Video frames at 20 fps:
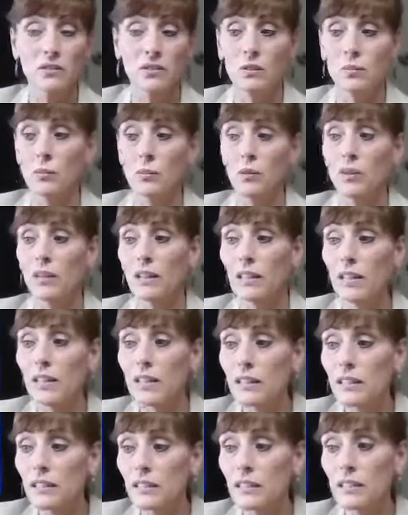You're more
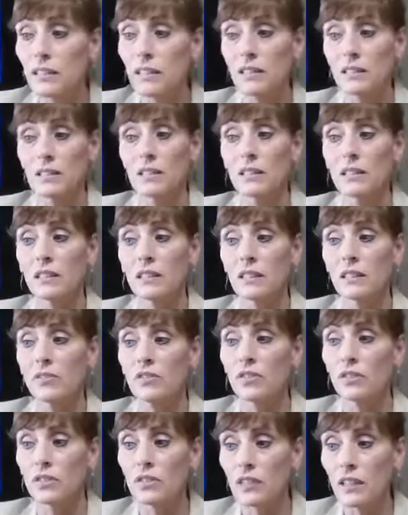likely to get sick
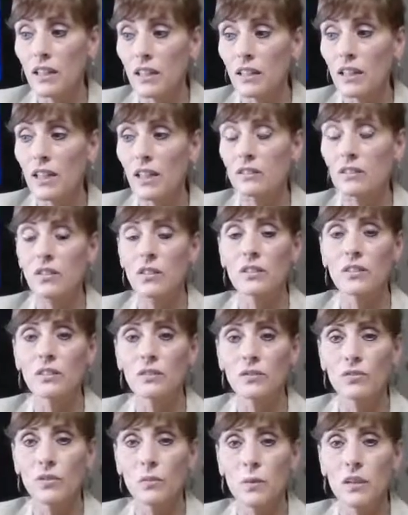if your gut has all
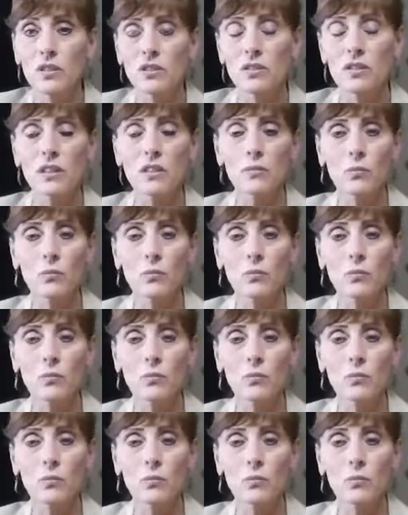this inflammation.